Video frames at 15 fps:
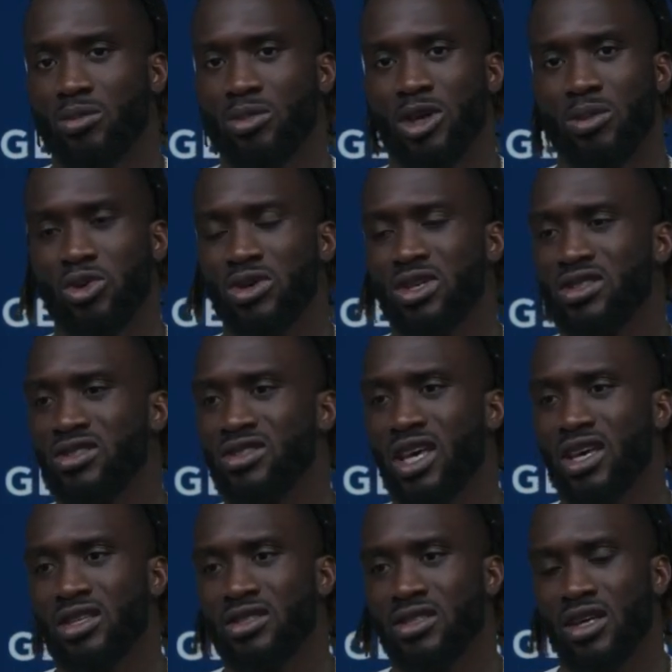people can
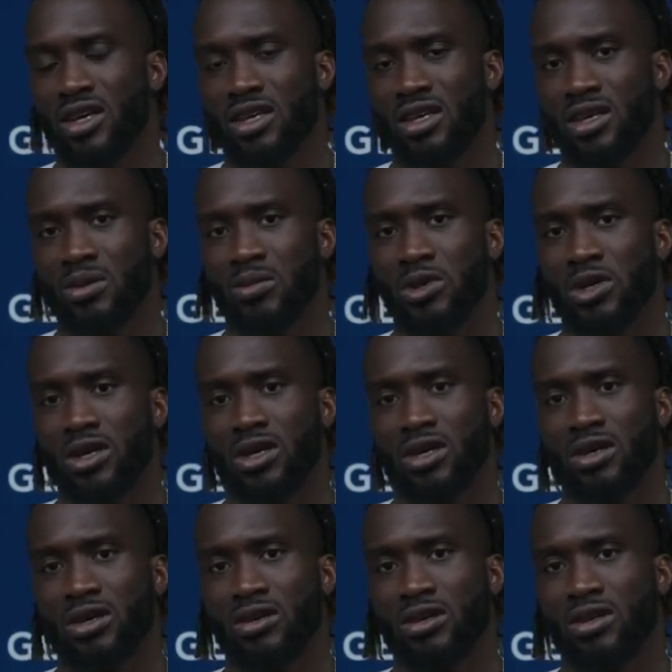say it's lucky, but
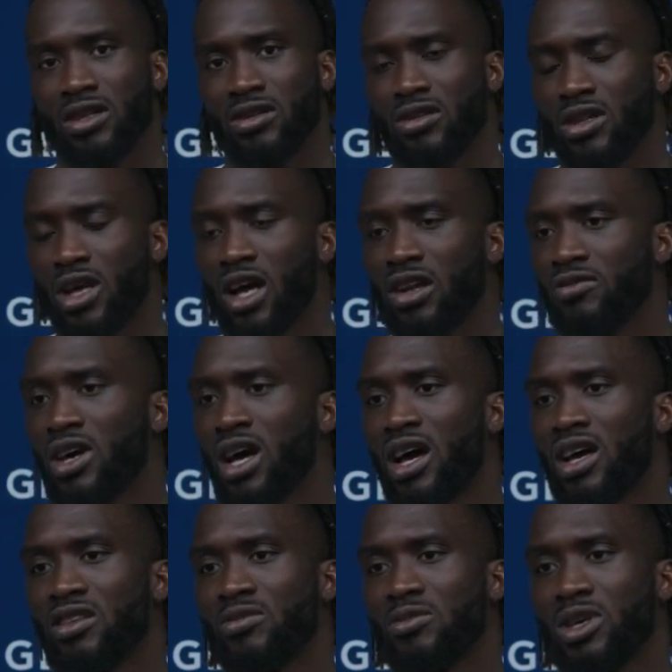that's a lot of
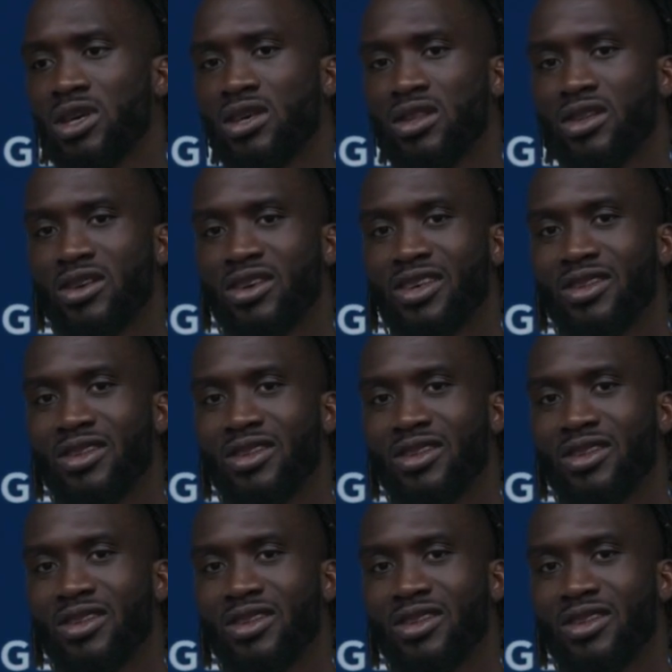guys being in